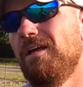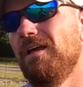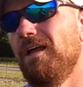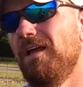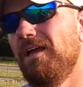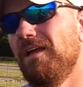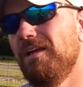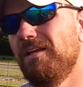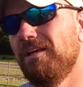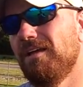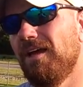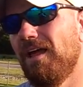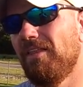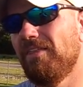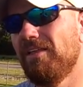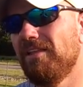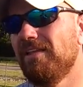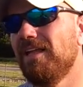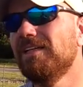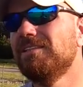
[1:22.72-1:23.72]
and I
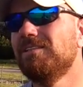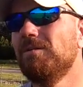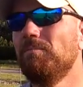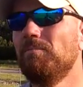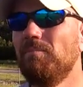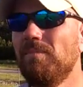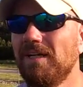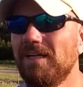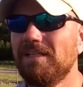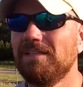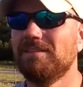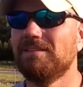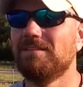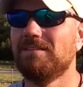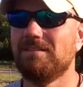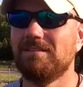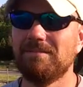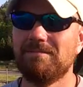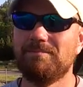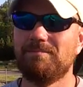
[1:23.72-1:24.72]
think that's the biggest
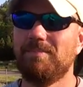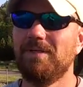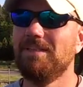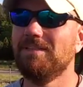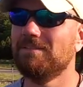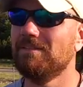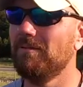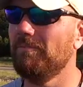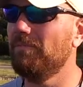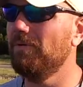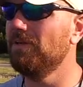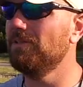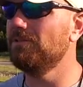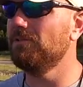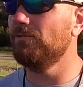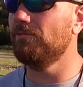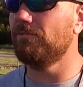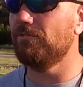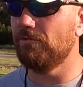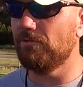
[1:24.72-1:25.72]
piece of the
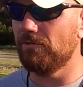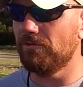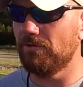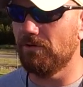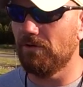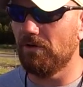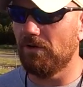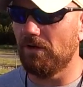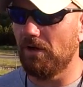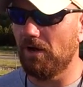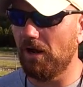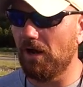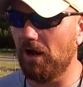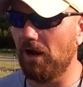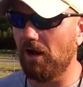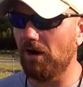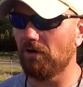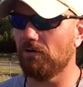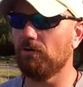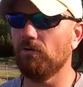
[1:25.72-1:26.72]
puzzle
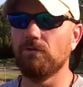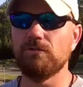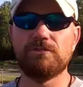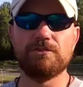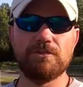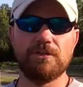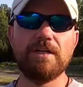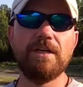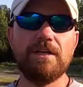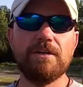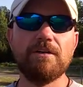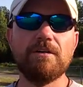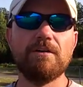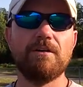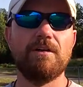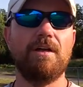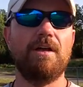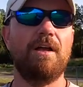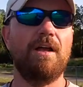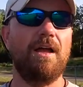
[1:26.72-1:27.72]
for our culture here,
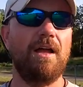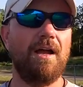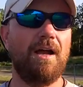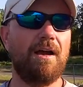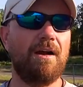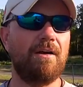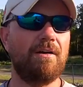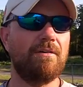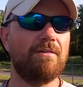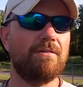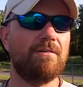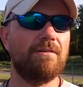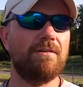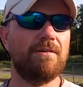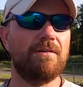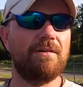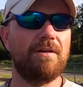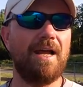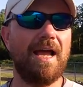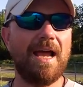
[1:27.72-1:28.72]
our
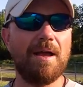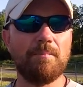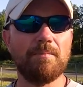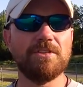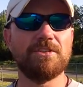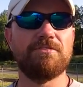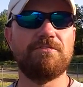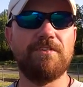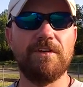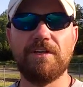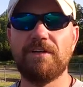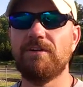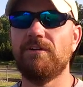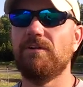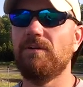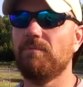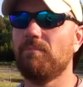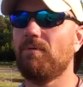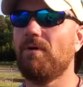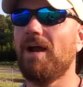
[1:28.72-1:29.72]

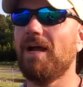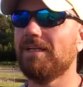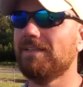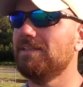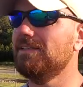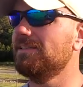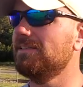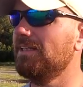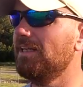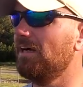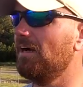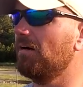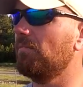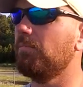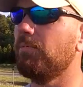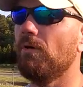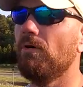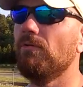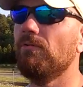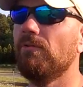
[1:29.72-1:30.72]
atmosphere at practice, and in our
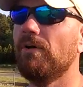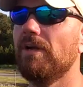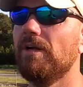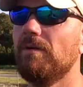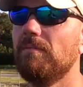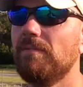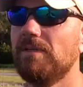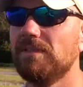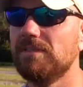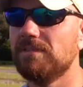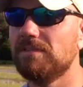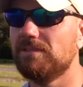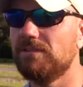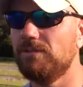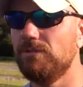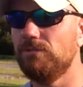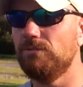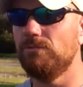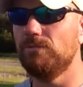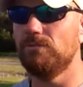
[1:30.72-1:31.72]
program is
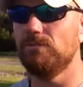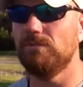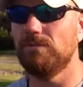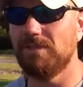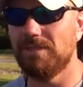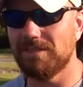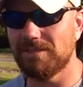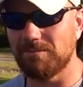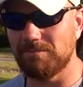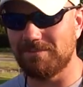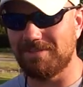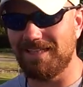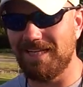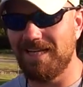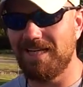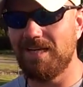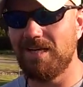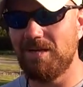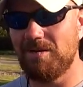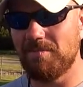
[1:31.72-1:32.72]
to get some
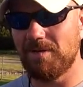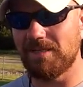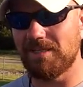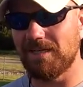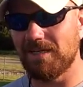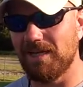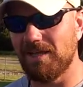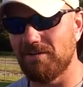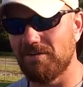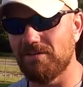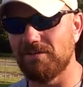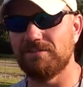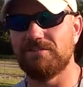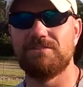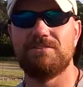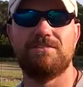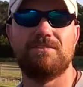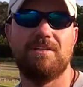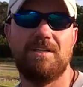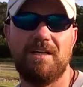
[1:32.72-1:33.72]
team and
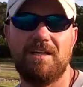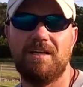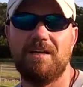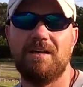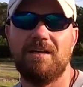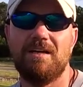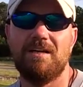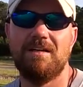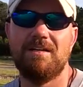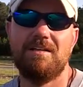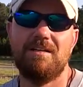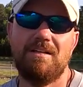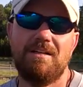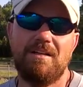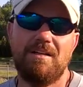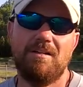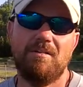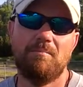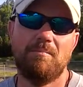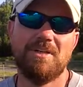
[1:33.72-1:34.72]
togetherness and
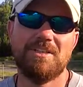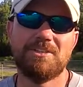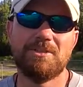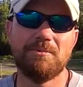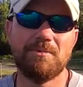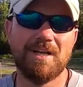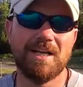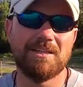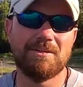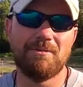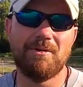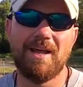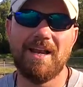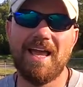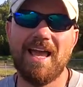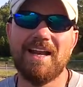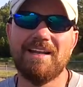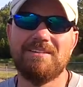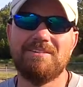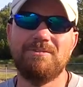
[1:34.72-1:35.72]
make sure we got the right
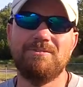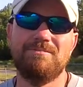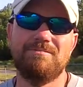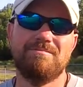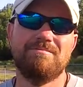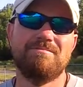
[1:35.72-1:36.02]
attitude.